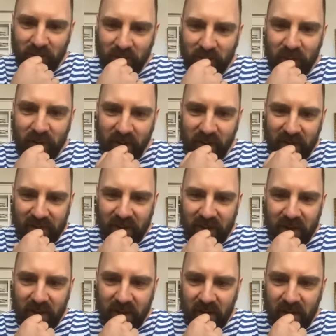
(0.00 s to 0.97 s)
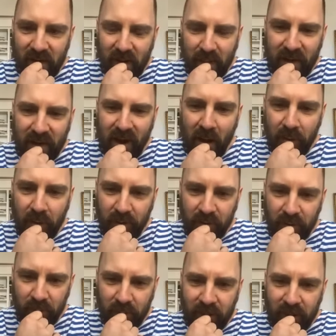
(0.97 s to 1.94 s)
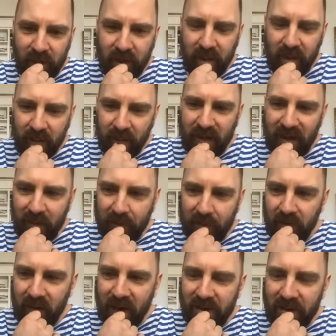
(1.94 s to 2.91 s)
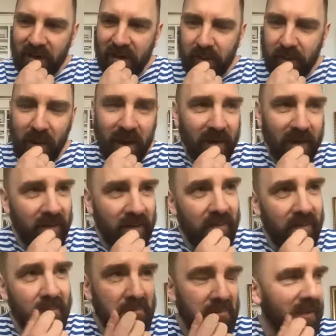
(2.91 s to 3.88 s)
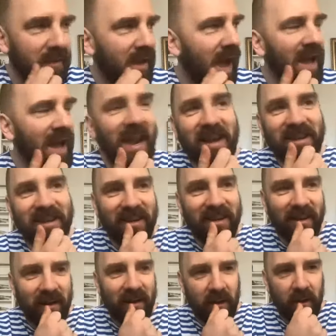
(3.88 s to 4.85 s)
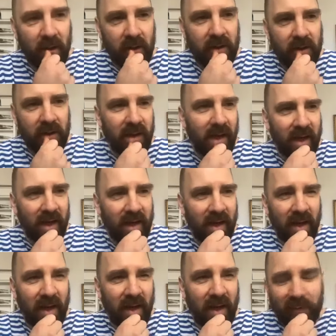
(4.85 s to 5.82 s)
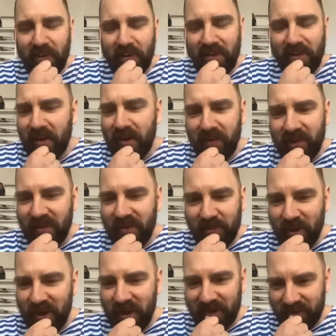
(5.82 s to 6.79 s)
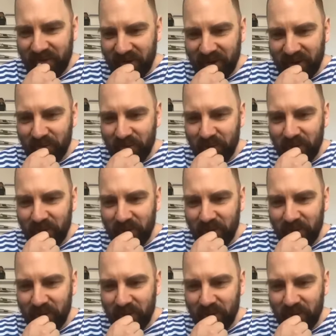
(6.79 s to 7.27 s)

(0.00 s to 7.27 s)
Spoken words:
investigate a little bit how to do it. But I have actually quite. I like the idea a lot, and I have to see if it's realistic to